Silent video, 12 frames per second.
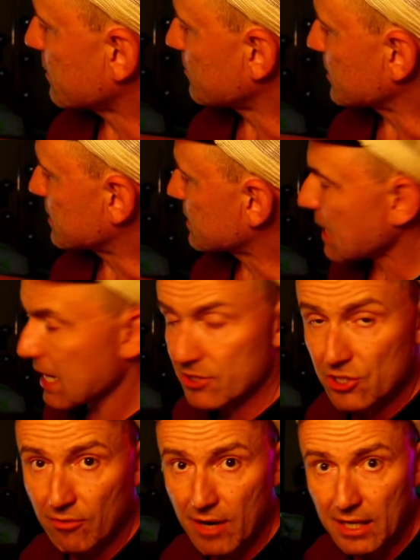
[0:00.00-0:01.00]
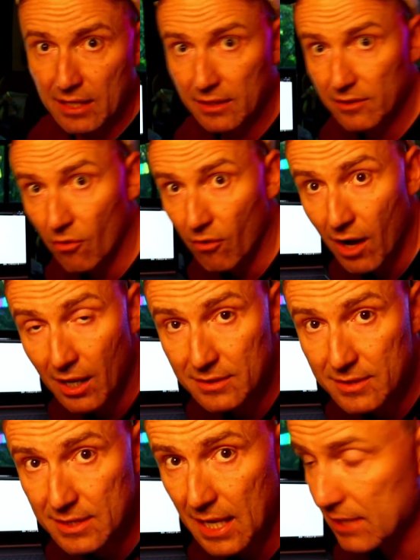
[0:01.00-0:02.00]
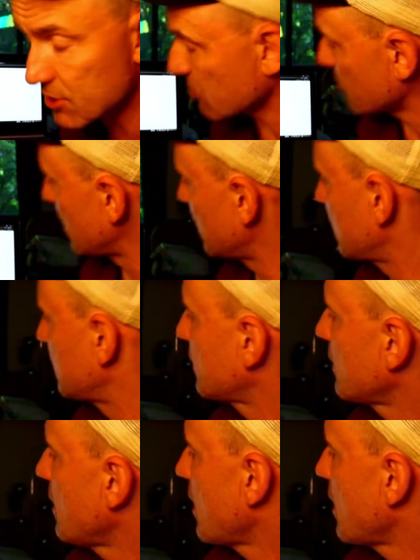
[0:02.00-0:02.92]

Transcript: come as saturated or unsaturated.